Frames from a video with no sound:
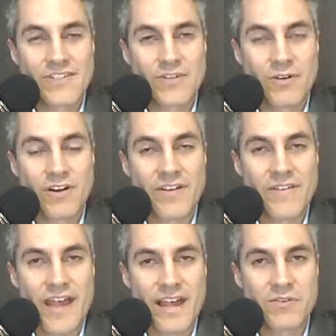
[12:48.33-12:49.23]
regarding
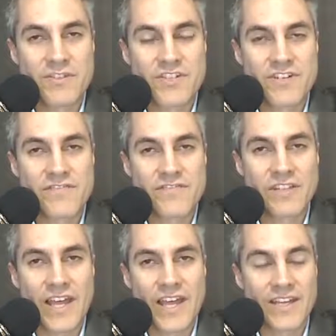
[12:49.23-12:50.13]
the acquisition of the
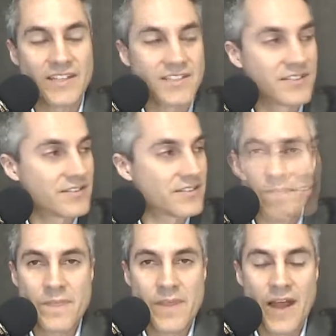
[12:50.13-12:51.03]
land,
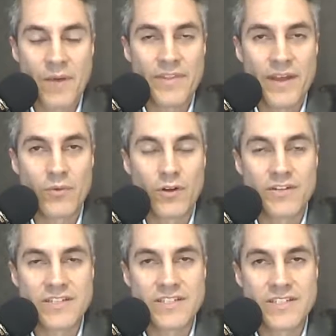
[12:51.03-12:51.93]
how would that roll
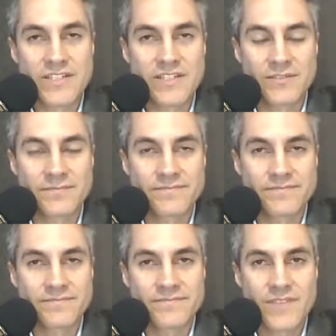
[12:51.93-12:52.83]
into the deal?
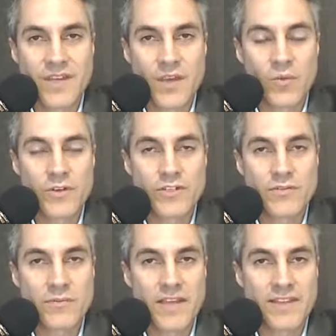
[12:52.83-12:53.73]
Would you
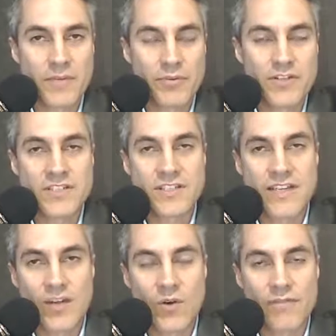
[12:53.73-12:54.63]
make that purchase and
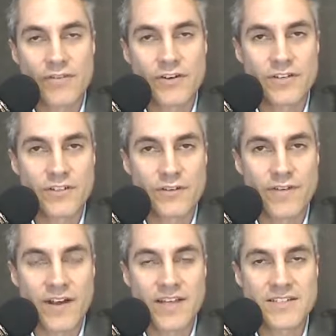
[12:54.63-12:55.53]
then go out for your, your
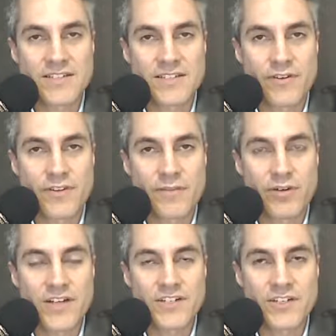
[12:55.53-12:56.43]
financing for the
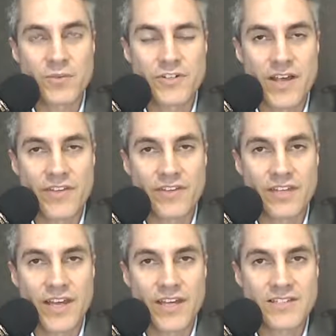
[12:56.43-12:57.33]
project once you had the
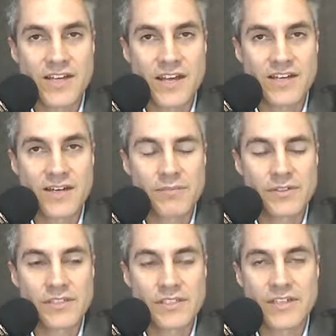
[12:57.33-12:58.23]
land tied up?
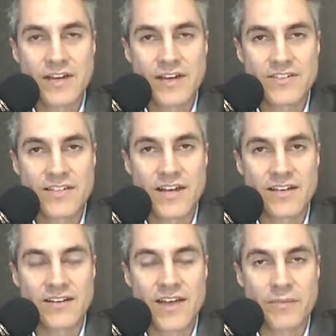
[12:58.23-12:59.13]
How do you see that
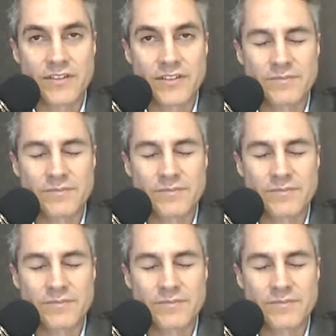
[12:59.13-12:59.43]
happening?